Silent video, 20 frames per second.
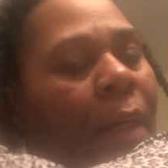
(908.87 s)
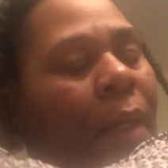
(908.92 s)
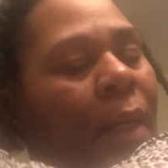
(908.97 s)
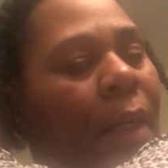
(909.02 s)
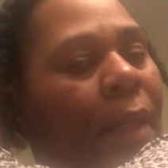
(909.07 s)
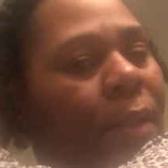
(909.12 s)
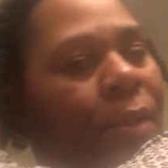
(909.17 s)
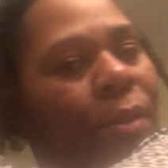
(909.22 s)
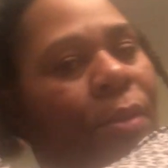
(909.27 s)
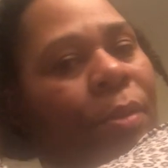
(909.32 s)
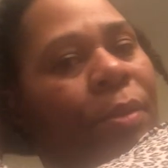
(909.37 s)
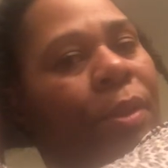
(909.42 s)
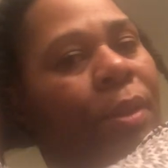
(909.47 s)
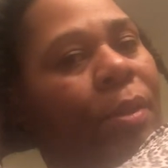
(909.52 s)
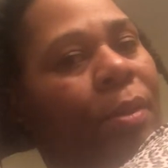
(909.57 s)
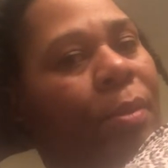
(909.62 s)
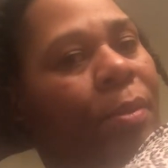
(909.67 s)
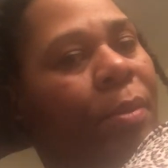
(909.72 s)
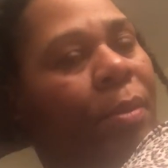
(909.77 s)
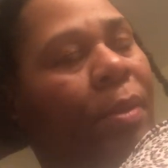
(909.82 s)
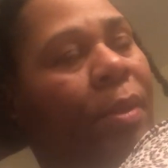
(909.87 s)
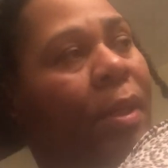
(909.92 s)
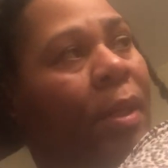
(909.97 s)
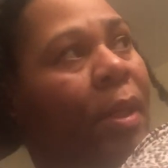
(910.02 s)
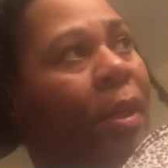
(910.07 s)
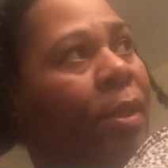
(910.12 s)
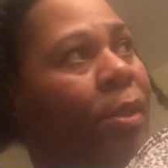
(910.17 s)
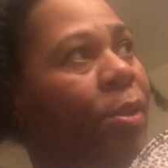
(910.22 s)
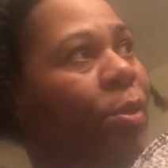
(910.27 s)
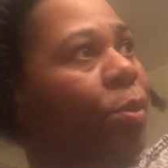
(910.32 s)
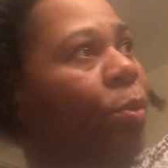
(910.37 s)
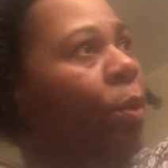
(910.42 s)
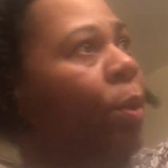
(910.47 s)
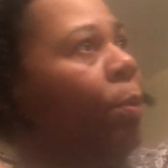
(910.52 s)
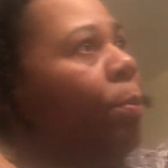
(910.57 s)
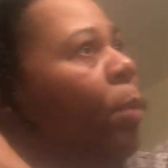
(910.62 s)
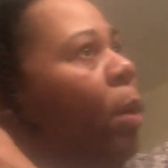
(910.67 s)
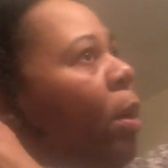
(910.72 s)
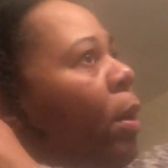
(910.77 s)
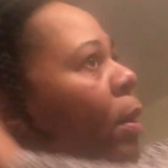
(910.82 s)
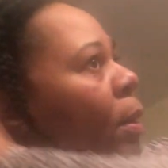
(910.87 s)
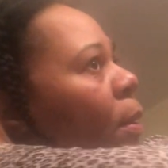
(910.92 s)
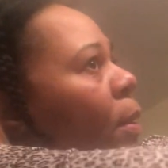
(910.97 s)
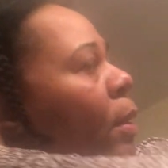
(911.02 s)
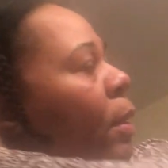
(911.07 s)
I do use store-bought